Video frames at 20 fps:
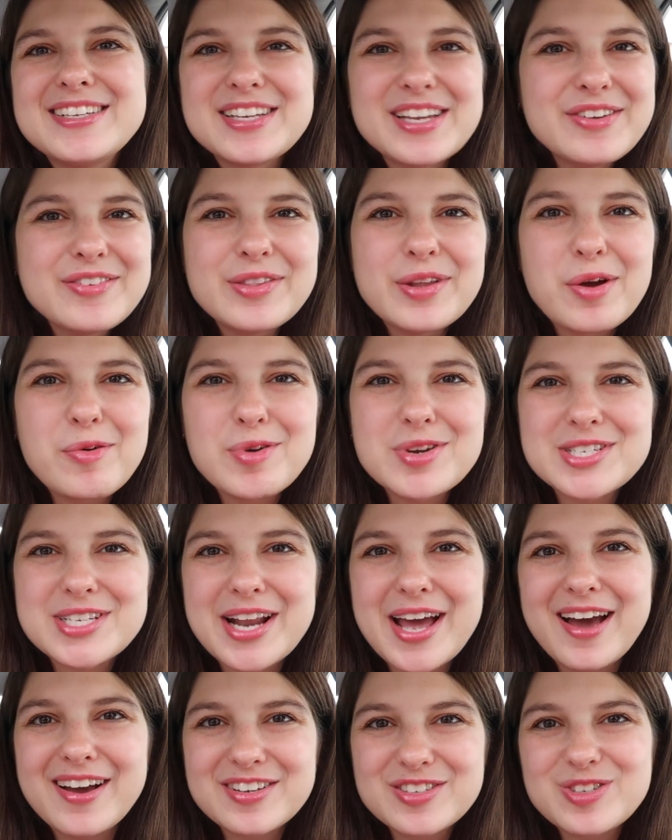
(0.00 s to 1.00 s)
so even though I
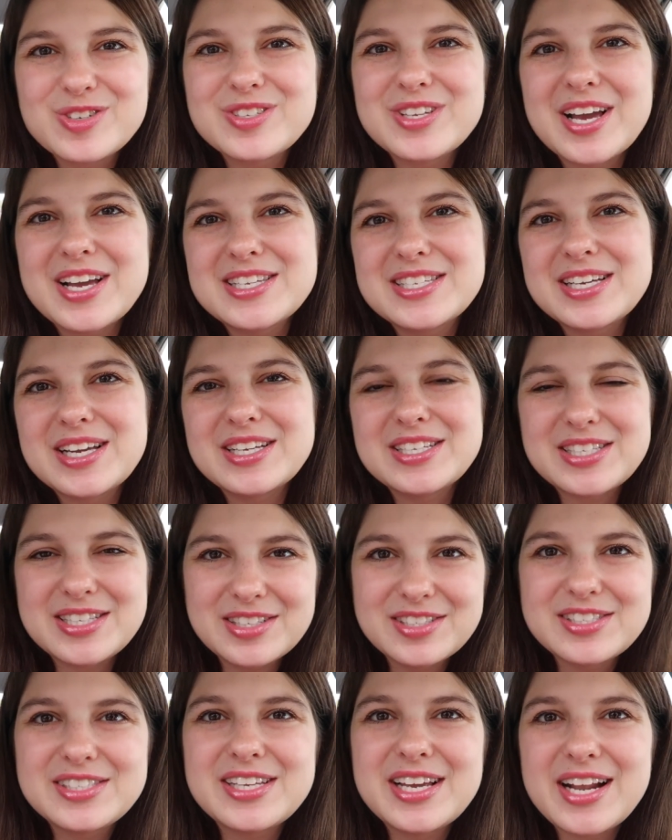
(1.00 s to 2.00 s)
wasn't exercising, I
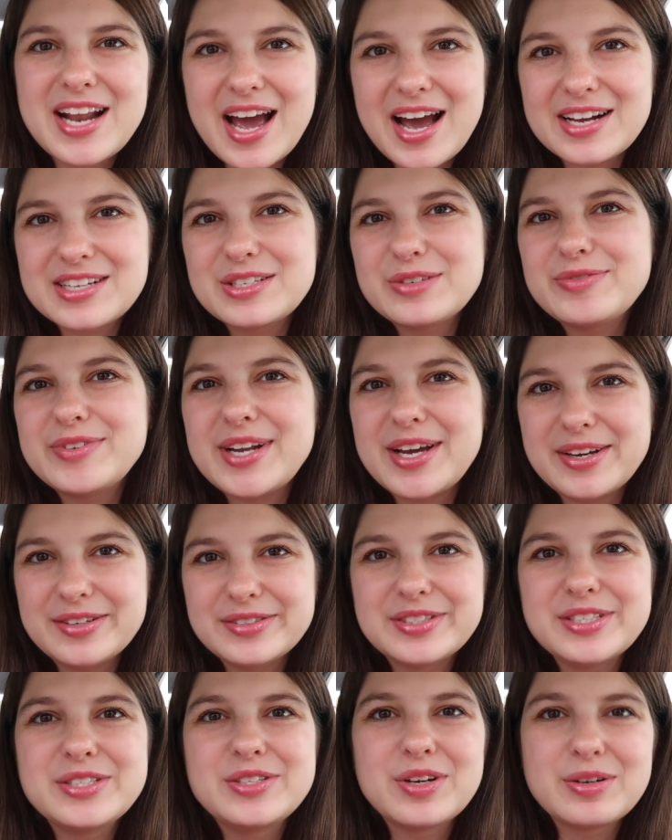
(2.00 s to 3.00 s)
still stayed active and
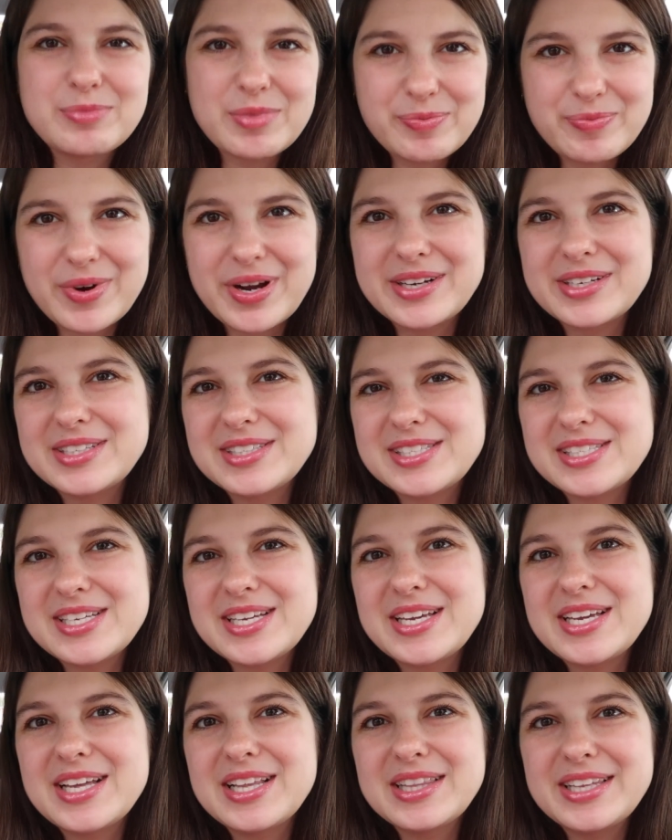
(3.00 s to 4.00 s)
healthy during my
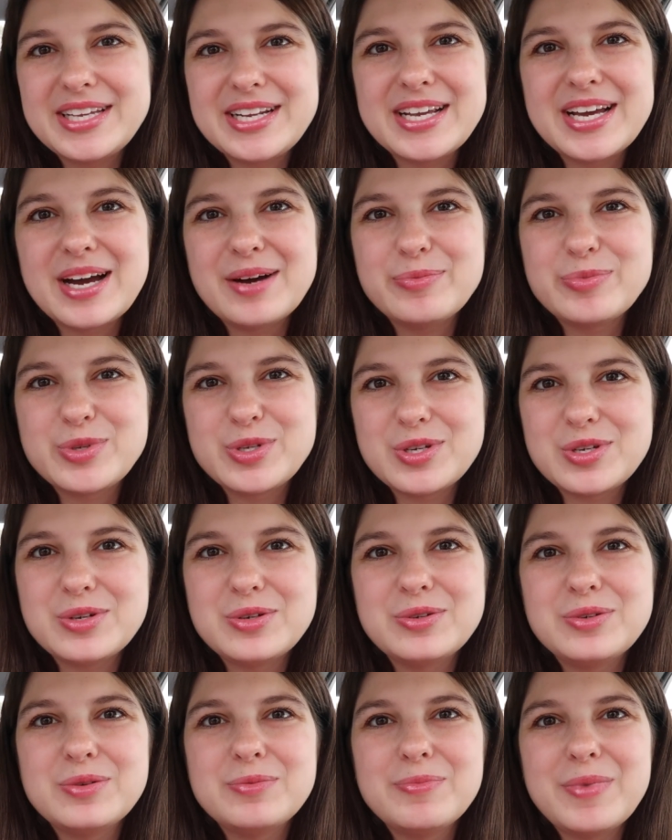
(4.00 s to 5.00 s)
pregnancy leading up
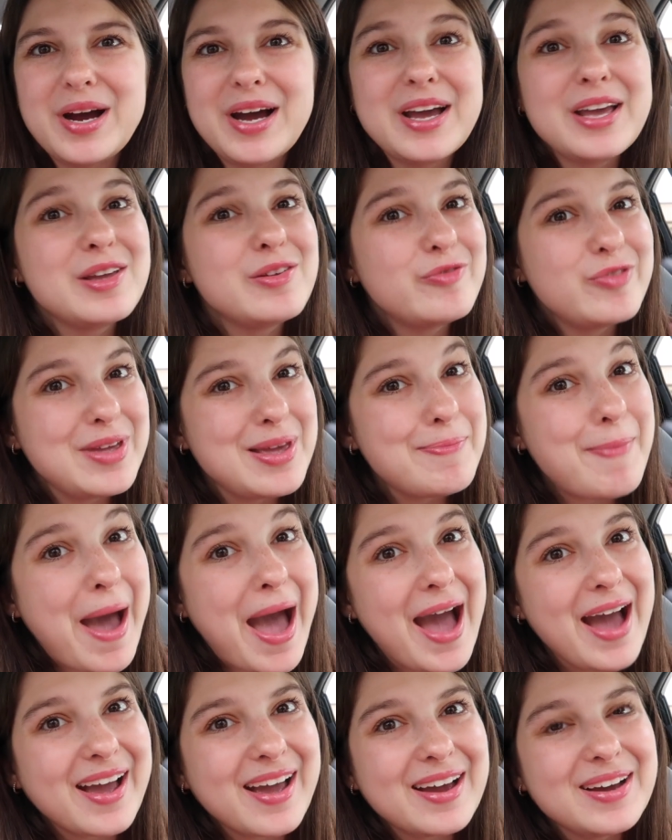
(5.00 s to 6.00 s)
to my
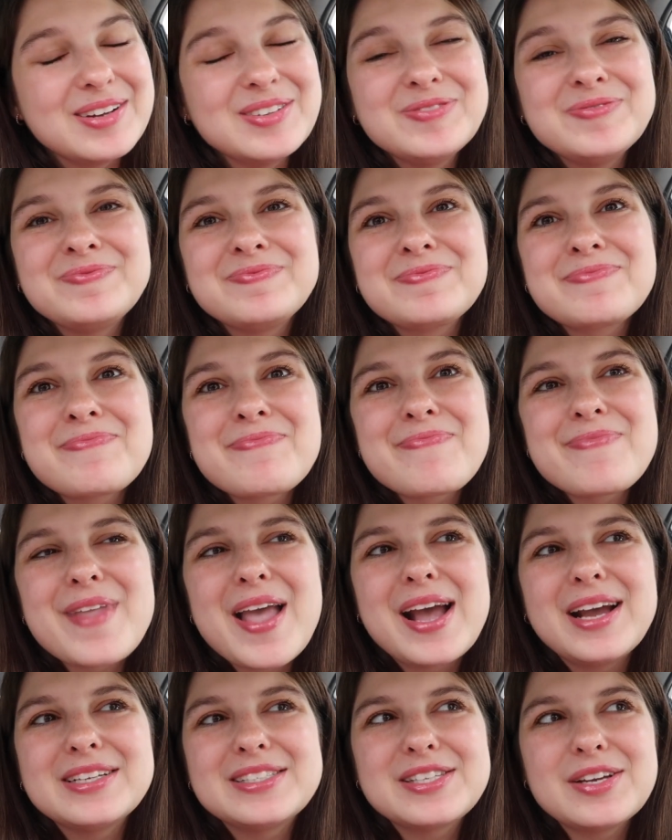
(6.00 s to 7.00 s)

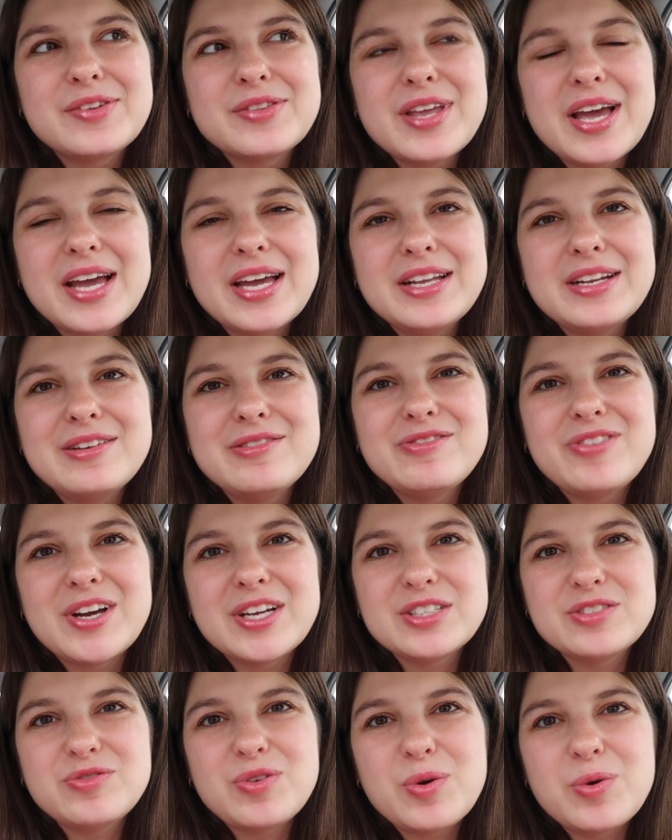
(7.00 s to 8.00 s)
VBAC. So then
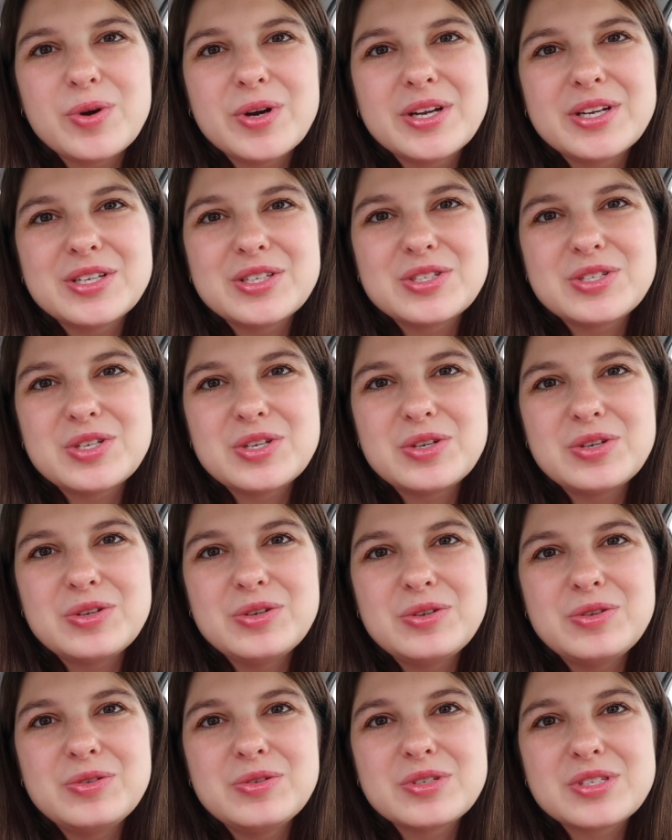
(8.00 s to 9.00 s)
fast forward
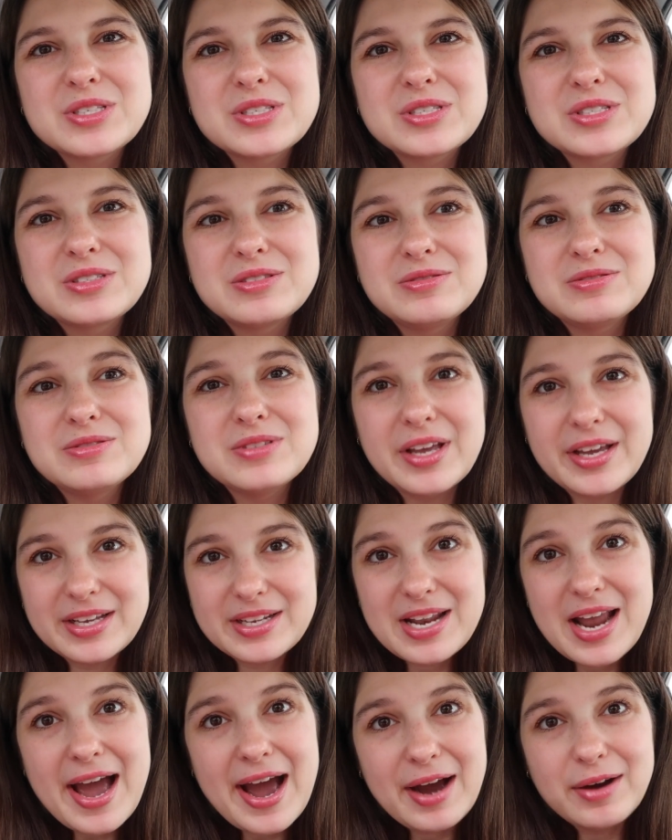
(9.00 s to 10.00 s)
to like
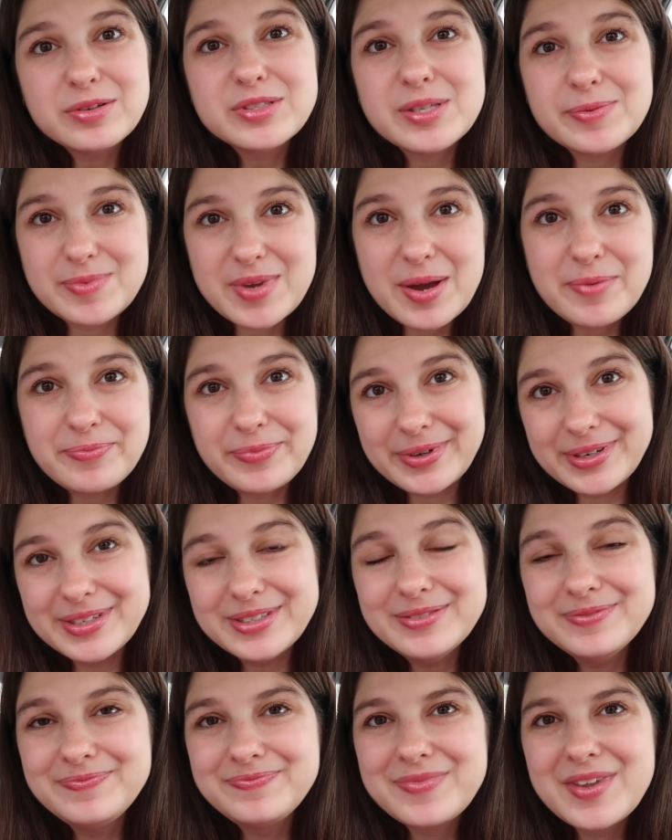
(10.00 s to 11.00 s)
now,
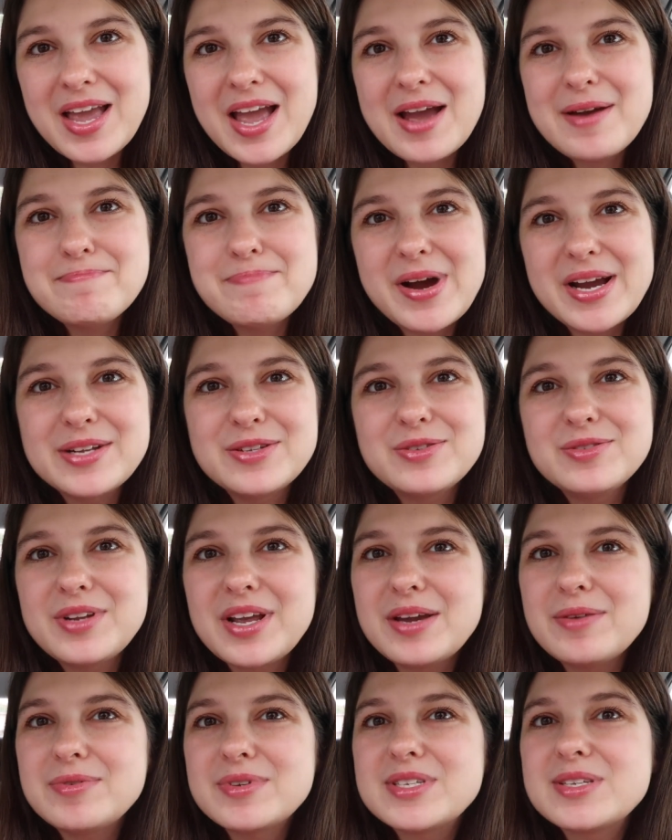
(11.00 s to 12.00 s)
September. My due
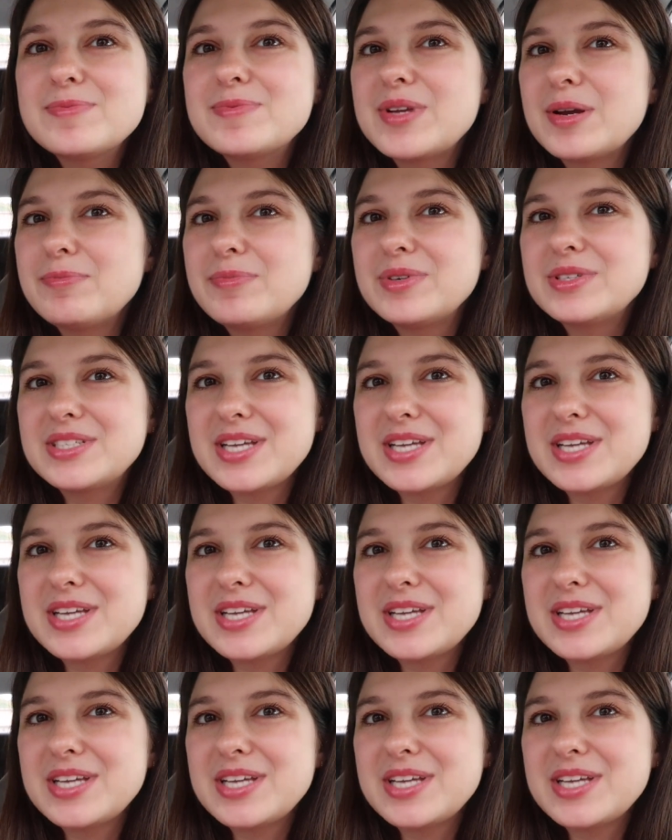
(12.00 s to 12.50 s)
date was September